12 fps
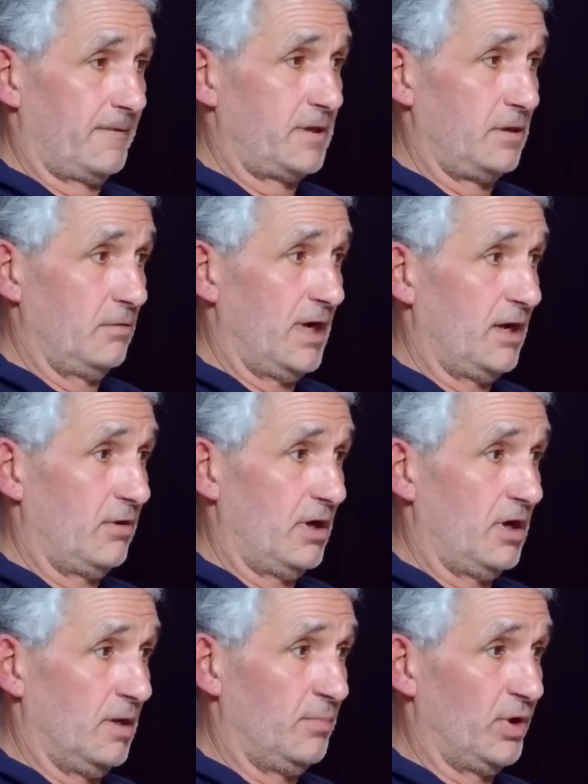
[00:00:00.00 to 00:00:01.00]
to how
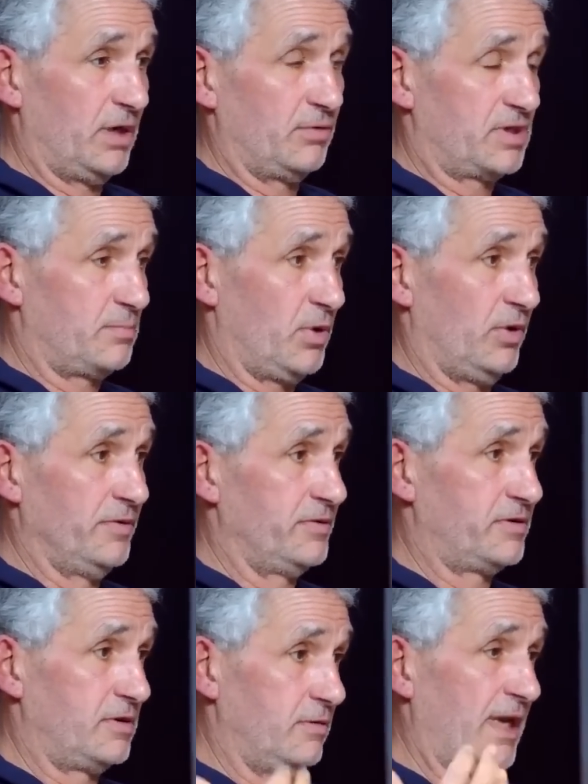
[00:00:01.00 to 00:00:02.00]
our body
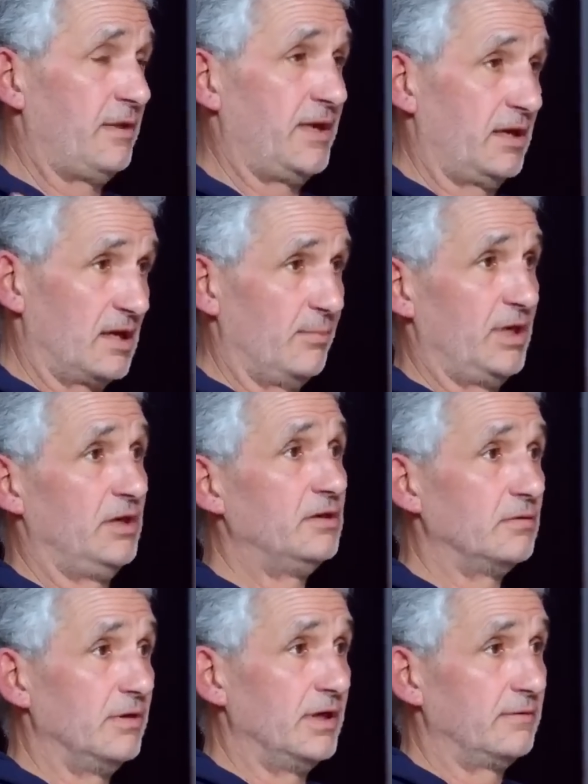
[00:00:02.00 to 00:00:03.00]
responds to anything coming
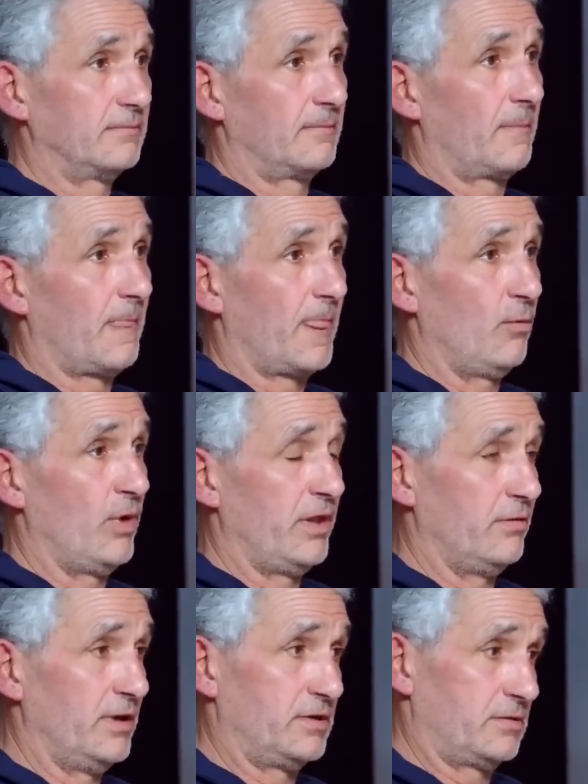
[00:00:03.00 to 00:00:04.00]
into it,
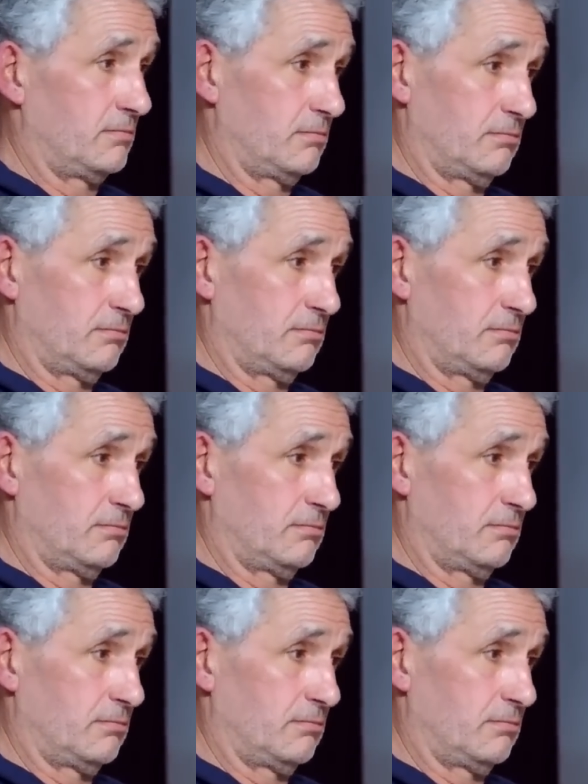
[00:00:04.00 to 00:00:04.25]
whether it's